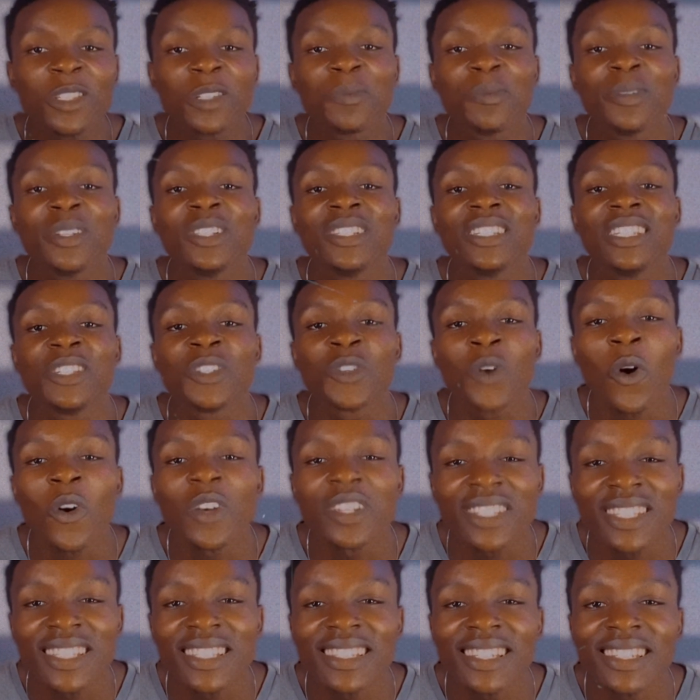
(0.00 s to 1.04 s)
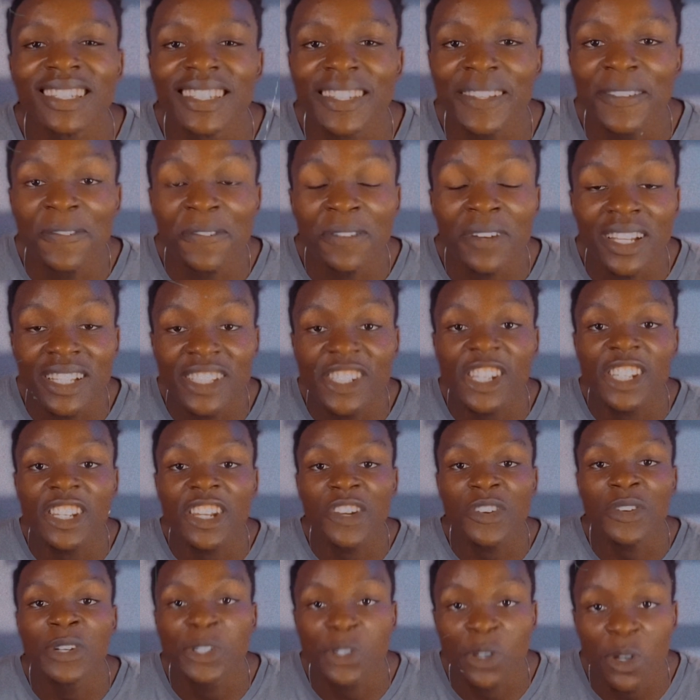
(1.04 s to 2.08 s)
we are going to be discussing the
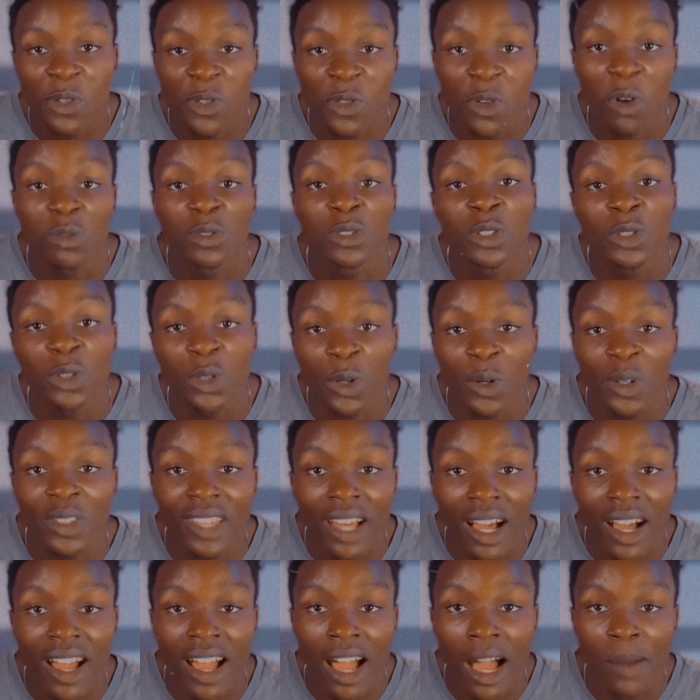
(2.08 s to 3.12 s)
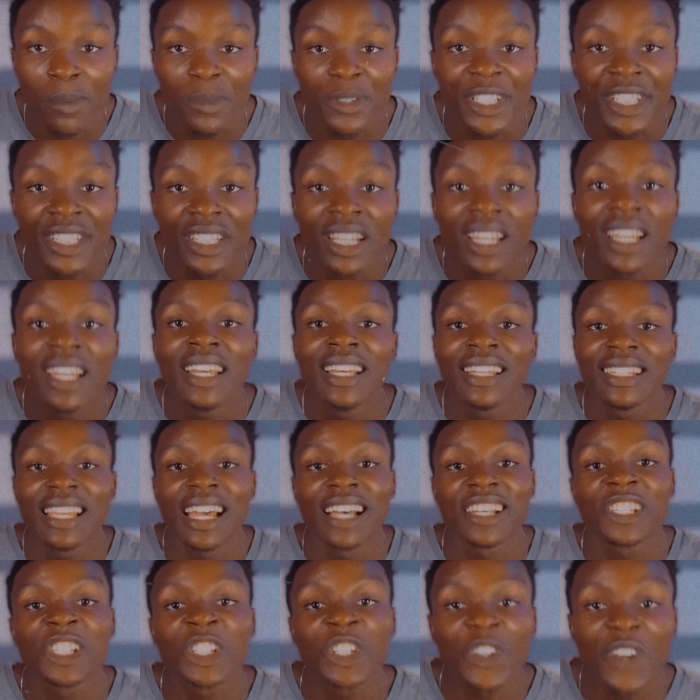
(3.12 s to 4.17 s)
different generations of the Toyota Camry,
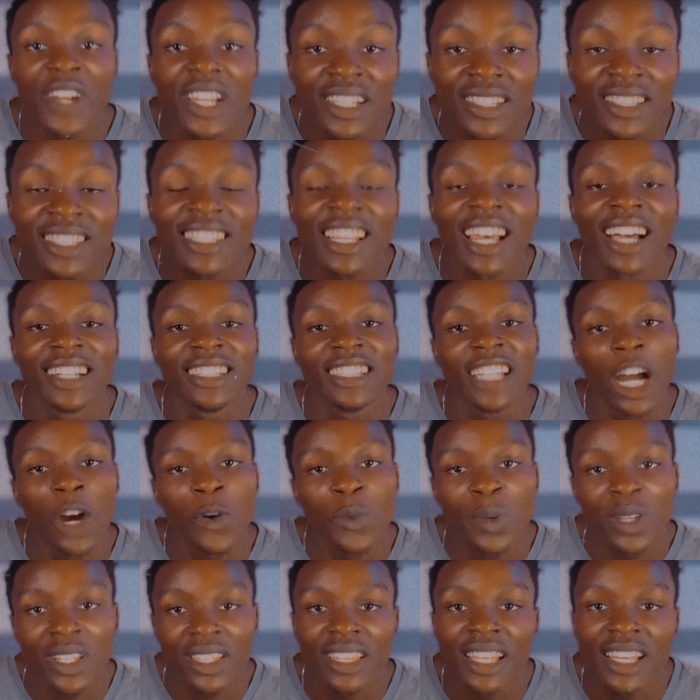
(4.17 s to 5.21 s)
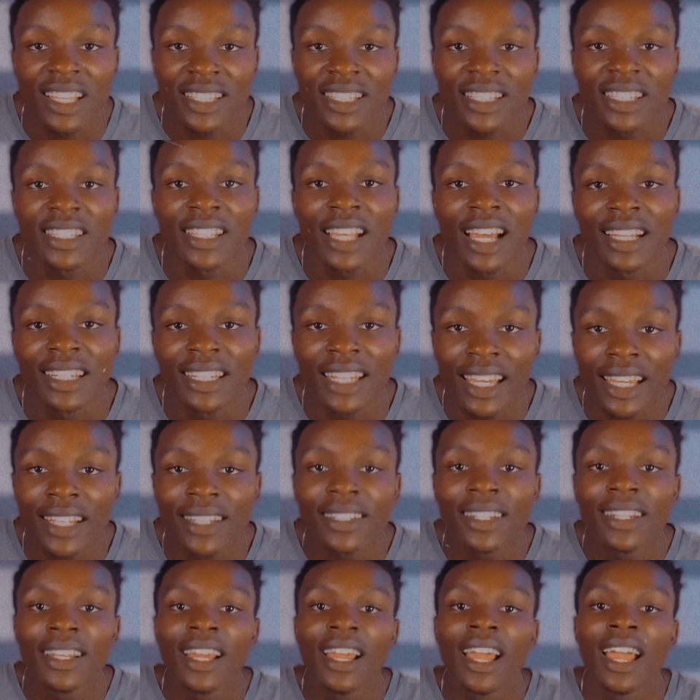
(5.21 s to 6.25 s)
their strengths and their weaknesses,
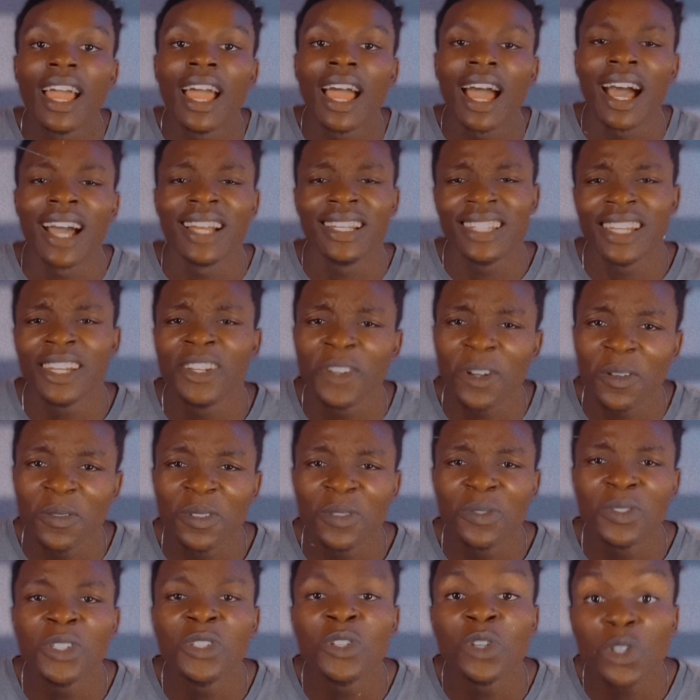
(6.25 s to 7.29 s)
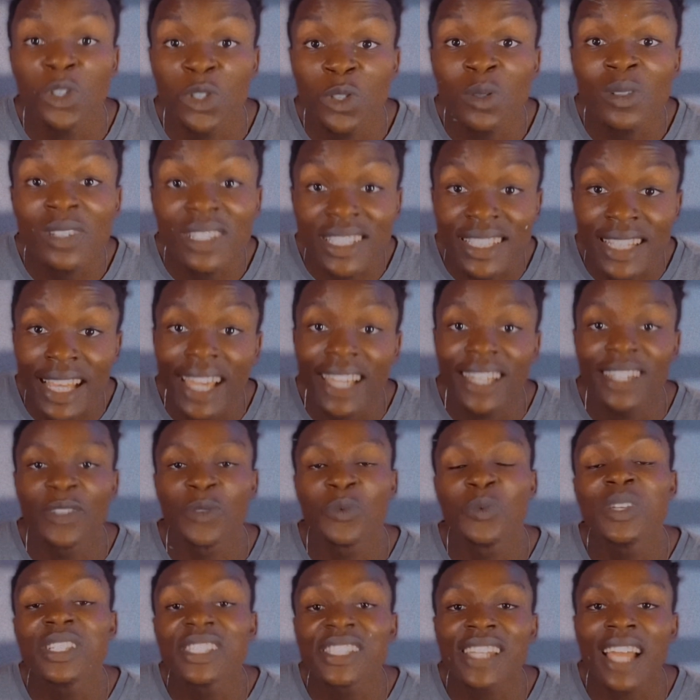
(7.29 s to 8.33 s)
and then at the end of the video, you
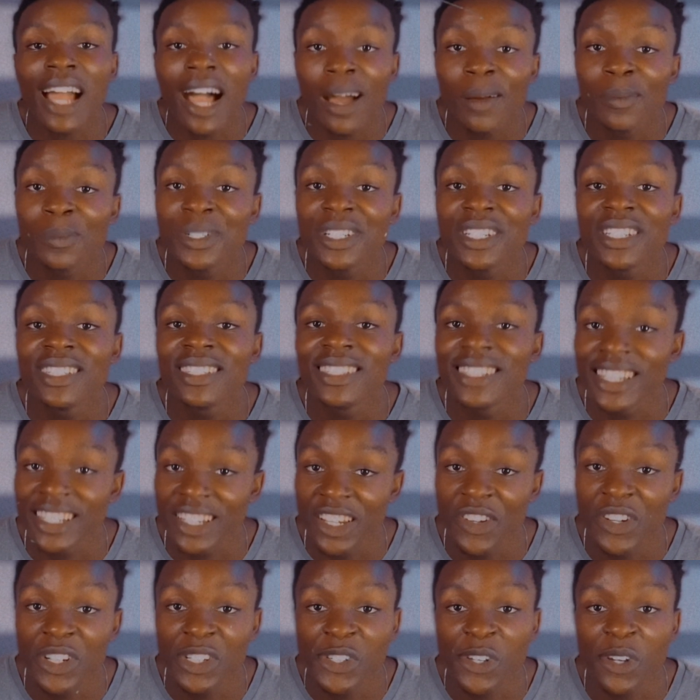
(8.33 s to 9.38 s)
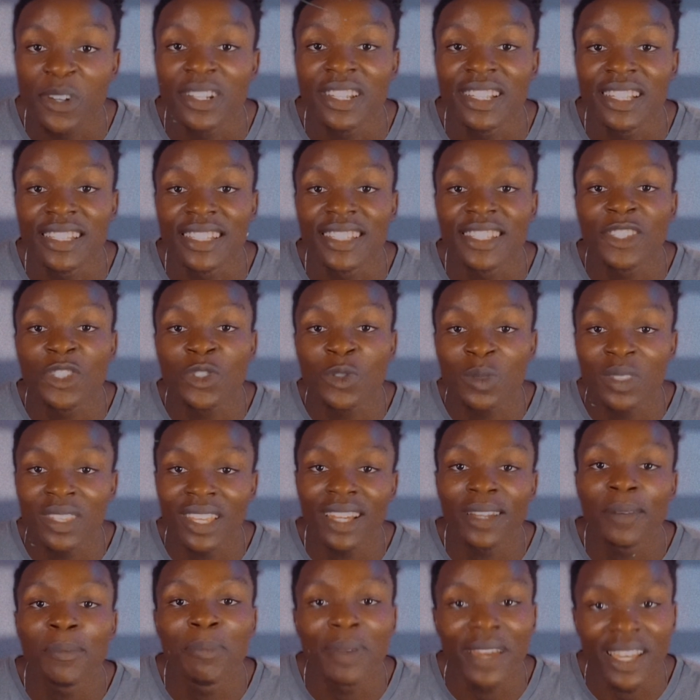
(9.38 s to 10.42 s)
decide which Camry generation is
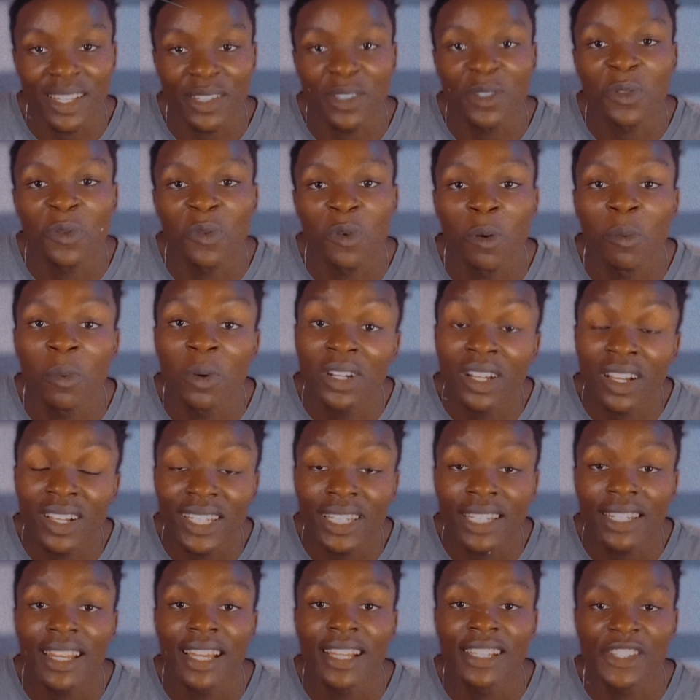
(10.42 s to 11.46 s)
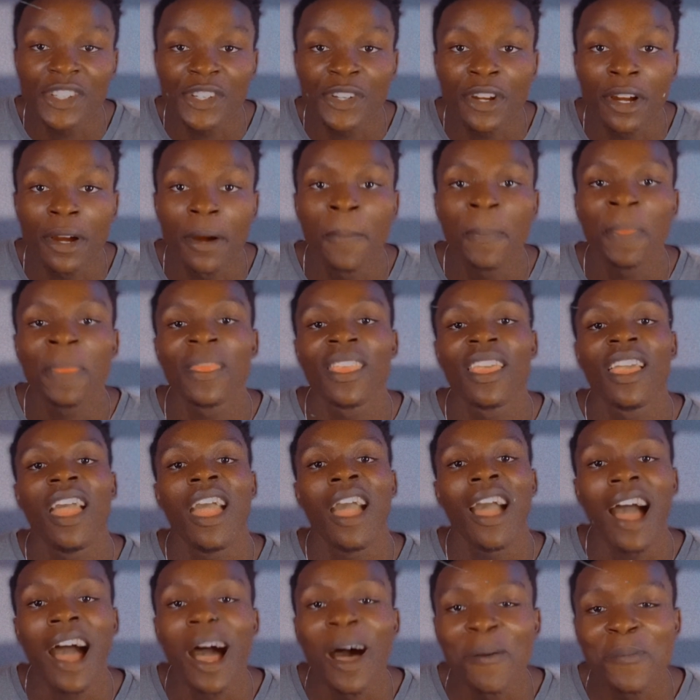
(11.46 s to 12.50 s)
suited best for modern day Nigeria.
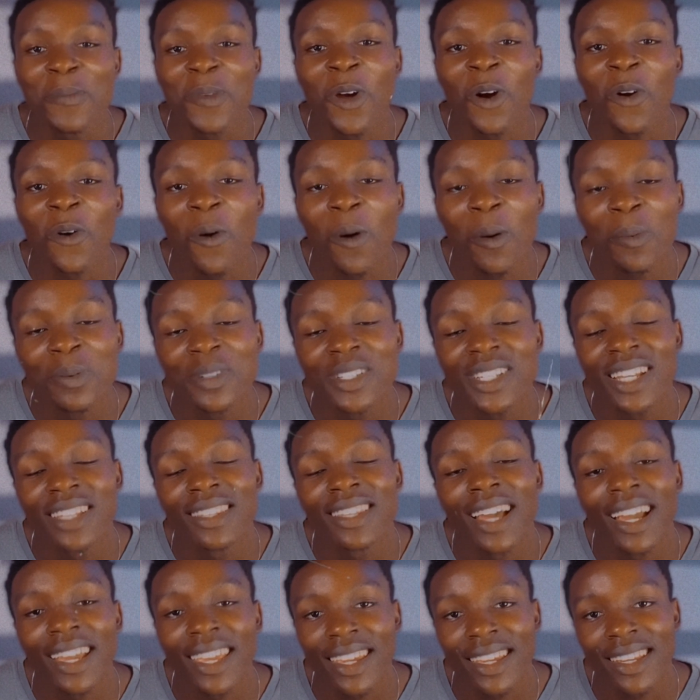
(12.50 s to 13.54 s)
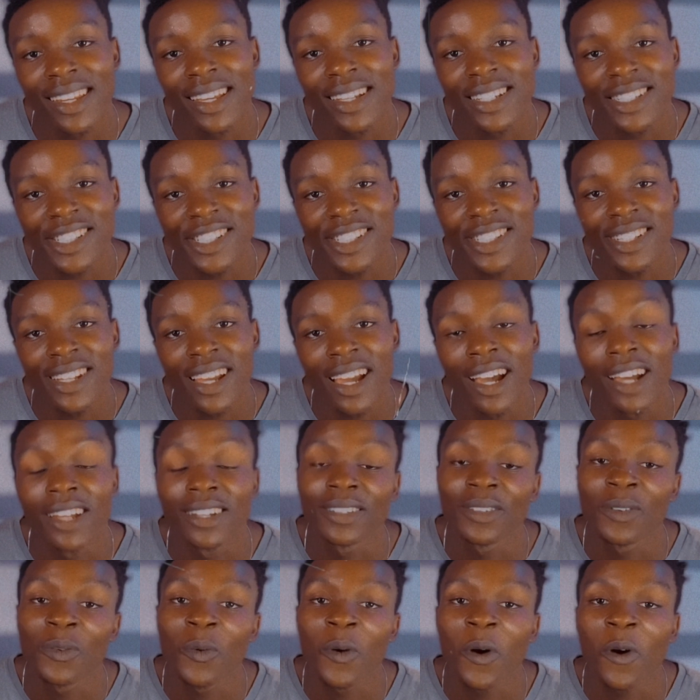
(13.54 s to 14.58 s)
I'm your co-presenter Kidesh,
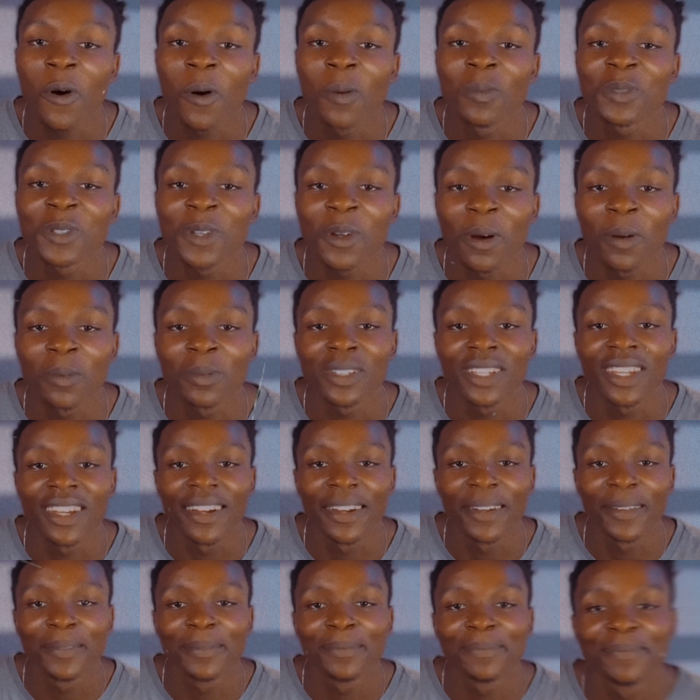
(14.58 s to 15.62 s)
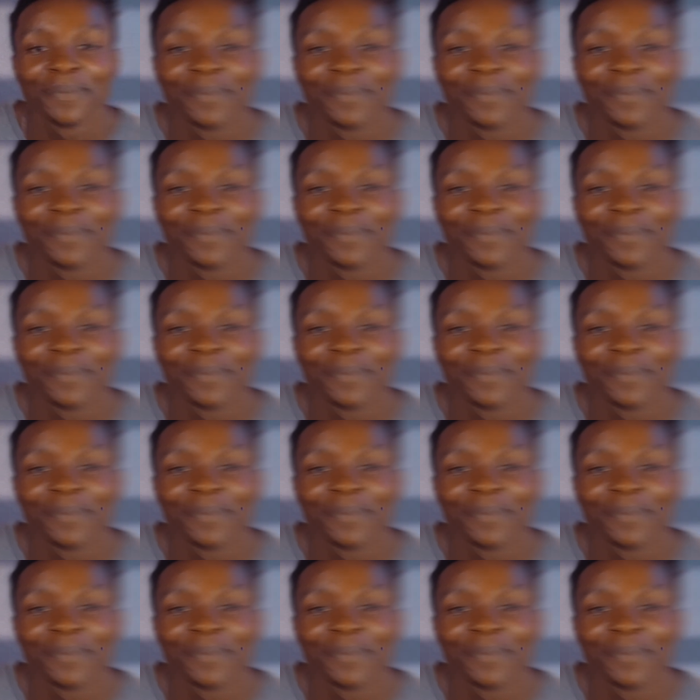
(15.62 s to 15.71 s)
and welcome to UpGear.